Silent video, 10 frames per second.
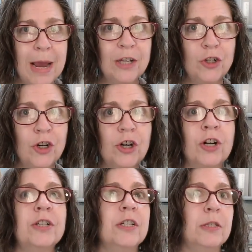make
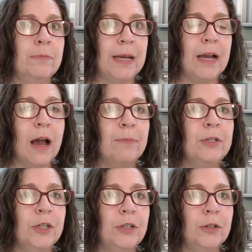sure to speak
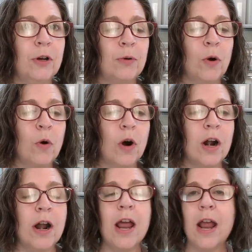up, toot your own
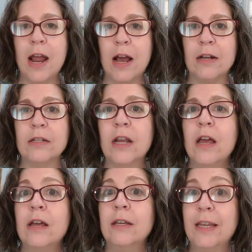horn, and
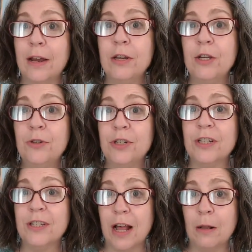get used
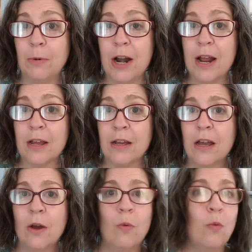to celebrating
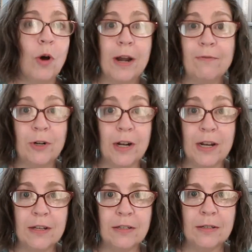whatever
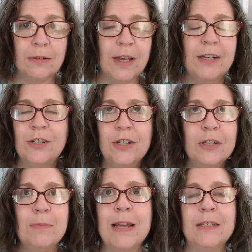it is. It
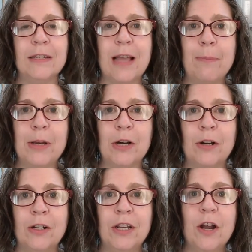just makes things
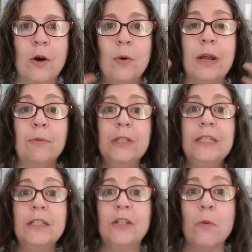happier. You know, it
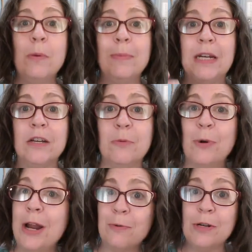releases dopamine in your
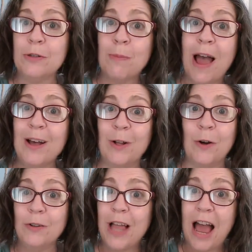brain when you
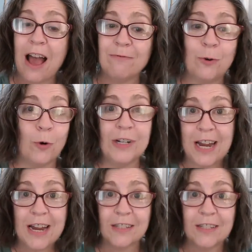smile or laugh or
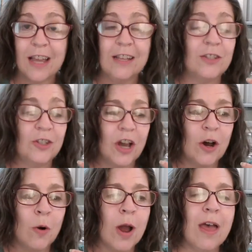dance. And
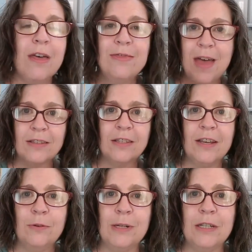so that's
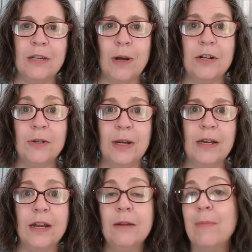the other reason you want to do
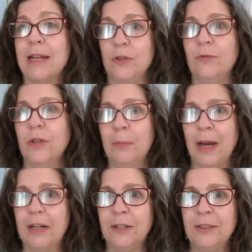it. It makes you feel
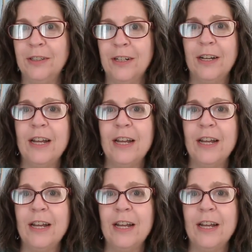better,